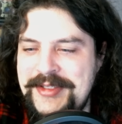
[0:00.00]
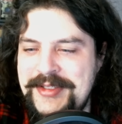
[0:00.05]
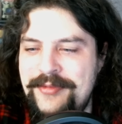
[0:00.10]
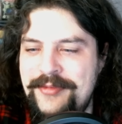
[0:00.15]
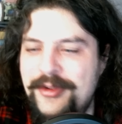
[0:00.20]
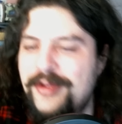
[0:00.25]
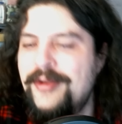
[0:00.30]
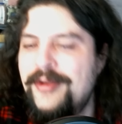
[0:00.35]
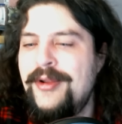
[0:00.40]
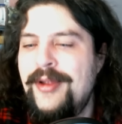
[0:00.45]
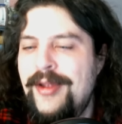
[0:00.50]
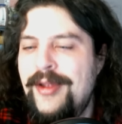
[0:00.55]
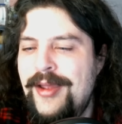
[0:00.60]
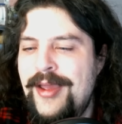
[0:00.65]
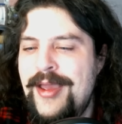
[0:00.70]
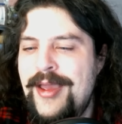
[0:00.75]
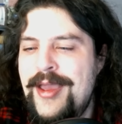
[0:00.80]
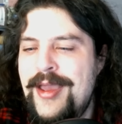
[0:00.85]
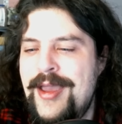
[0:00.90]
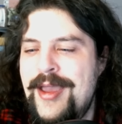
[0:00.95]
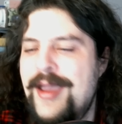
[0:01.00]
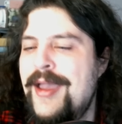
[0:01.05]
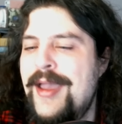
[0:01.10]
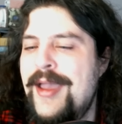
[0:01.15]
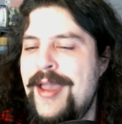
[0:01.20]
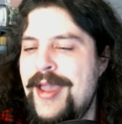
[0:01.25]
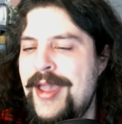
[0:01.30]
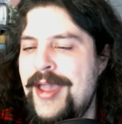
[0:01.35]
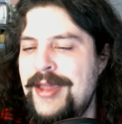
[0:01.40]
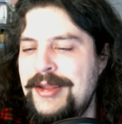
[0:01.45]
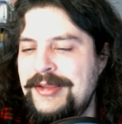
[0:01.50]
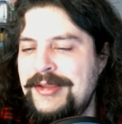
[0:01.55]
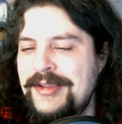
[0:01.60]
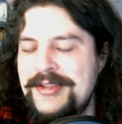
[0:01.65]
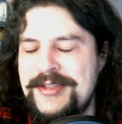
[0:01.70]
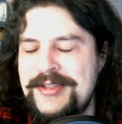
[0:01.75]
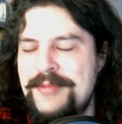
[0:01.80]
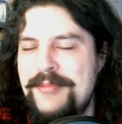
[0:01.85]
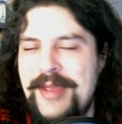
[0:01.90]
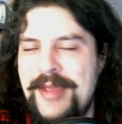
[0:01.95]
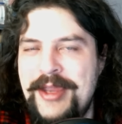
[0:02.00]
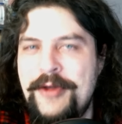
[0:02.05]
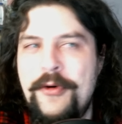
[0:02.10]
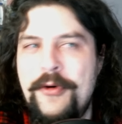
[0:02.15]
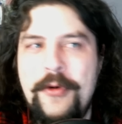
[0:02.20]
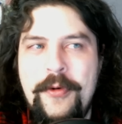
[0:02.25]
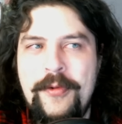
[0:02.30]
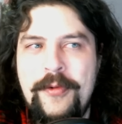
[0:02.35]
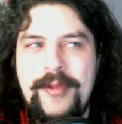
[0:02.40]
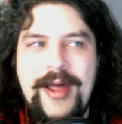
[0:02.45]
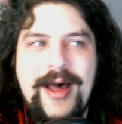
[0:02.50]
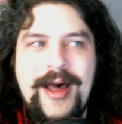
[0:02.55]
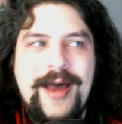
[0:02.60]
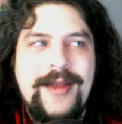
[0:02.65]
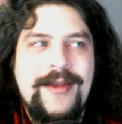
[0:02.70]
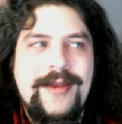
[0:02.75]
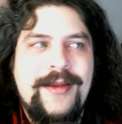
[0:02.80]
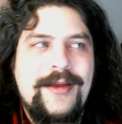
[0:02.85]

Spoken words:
of it, and it doesn't make a whole lot.